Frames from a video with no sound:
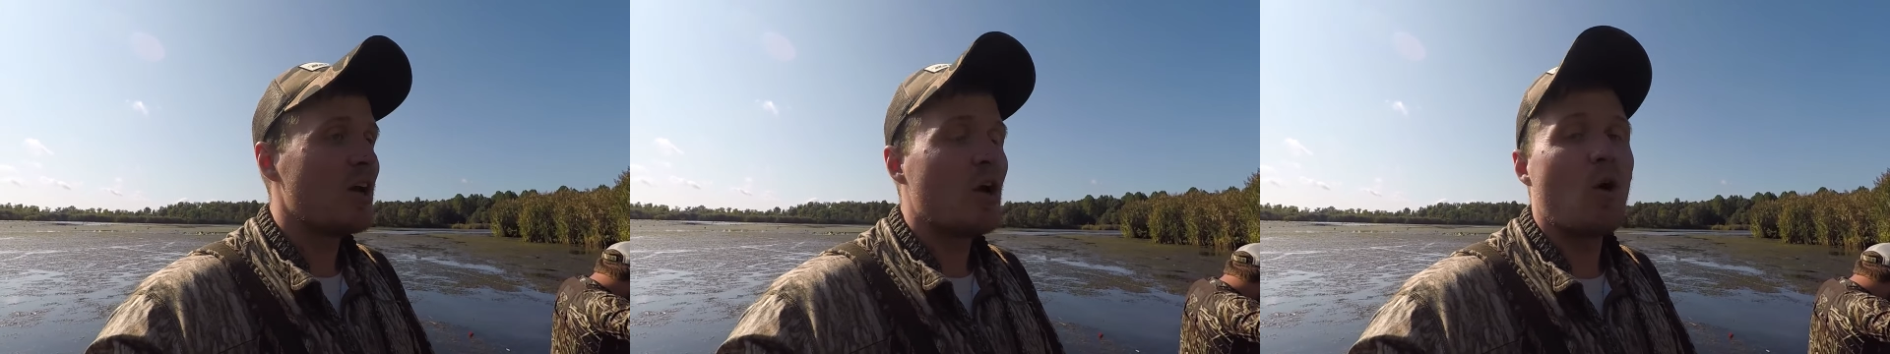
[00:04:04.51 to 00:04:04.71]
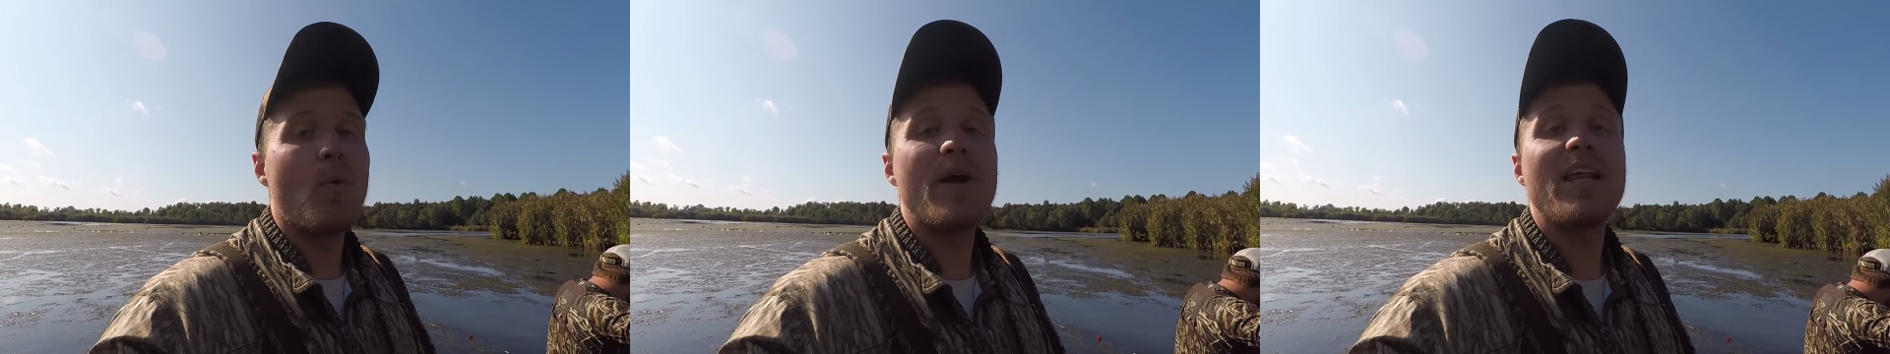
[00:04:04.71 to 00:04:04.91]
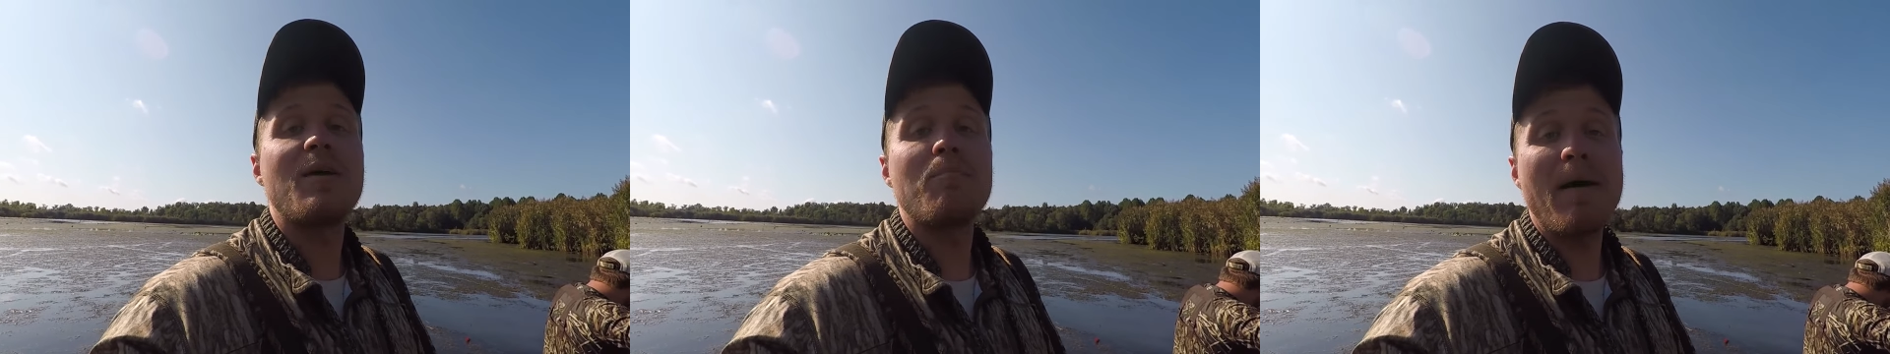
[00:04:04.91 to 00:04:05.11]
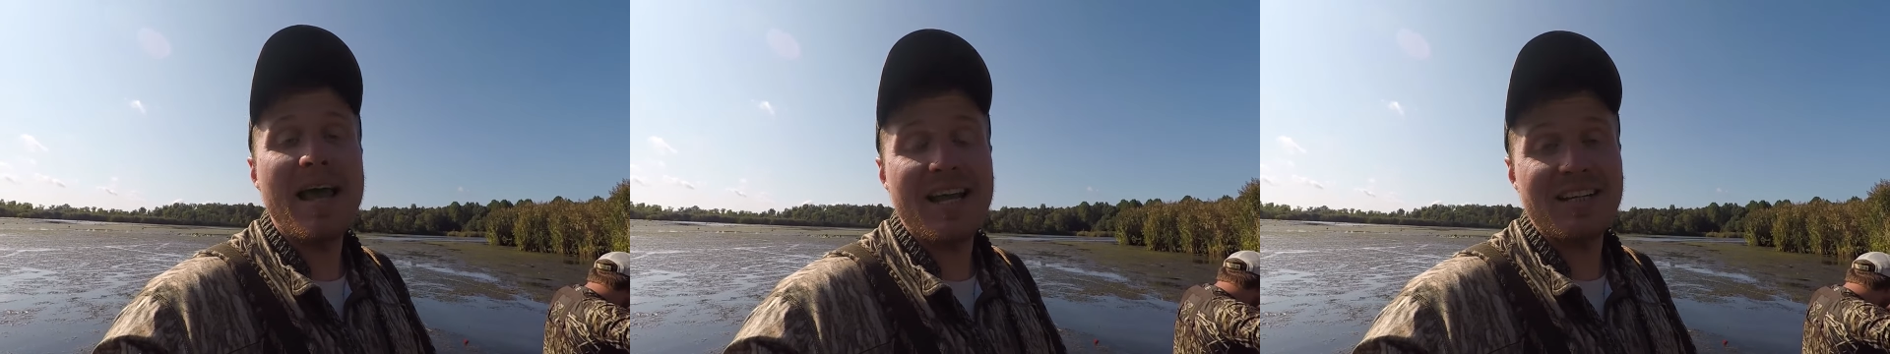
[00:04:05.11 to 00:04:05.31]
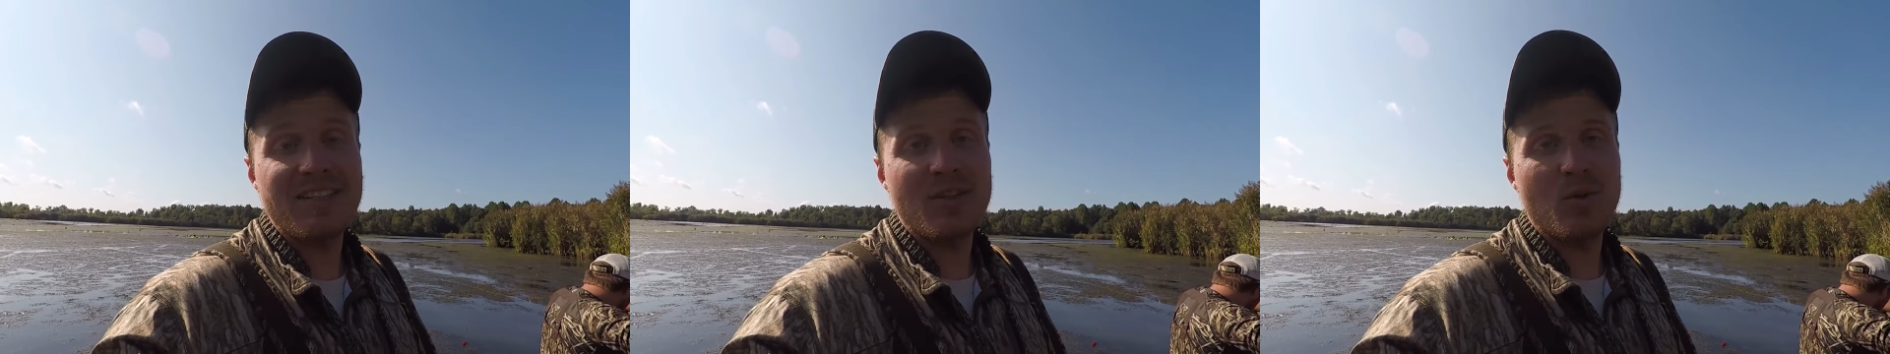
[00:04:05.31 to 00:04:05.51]
But we didn't
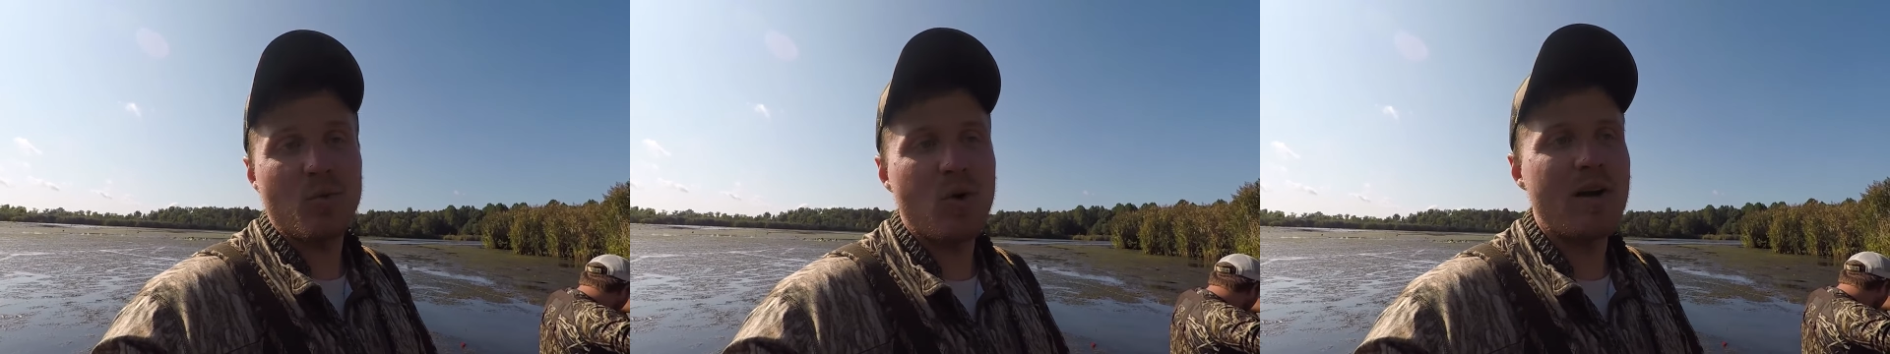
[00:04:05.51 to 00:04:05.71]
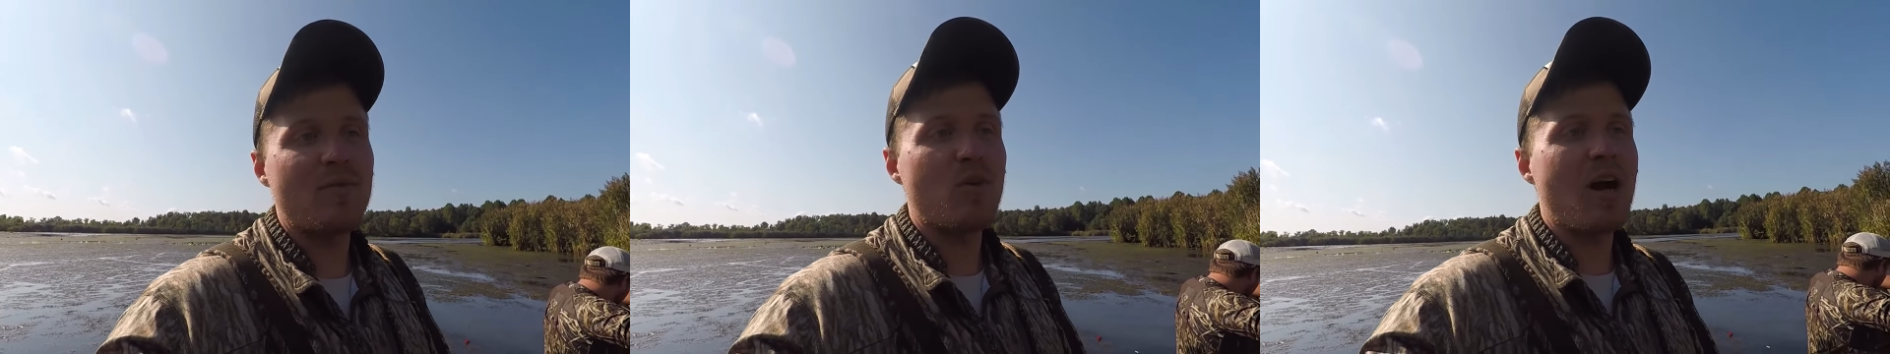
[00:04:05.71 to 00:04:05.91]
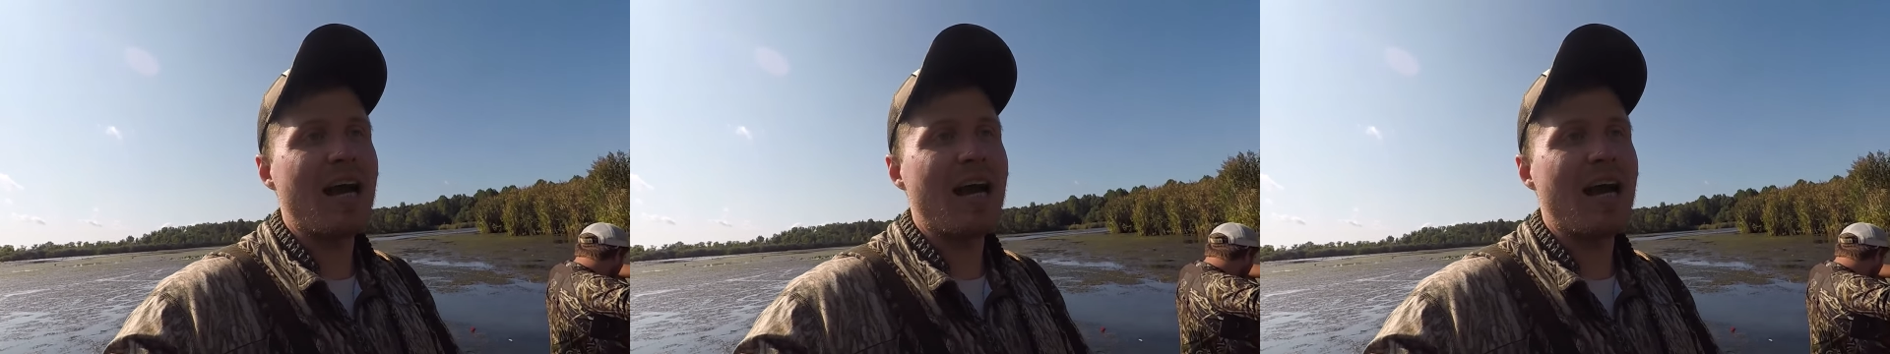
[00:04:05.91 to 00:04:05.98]
make it to the river.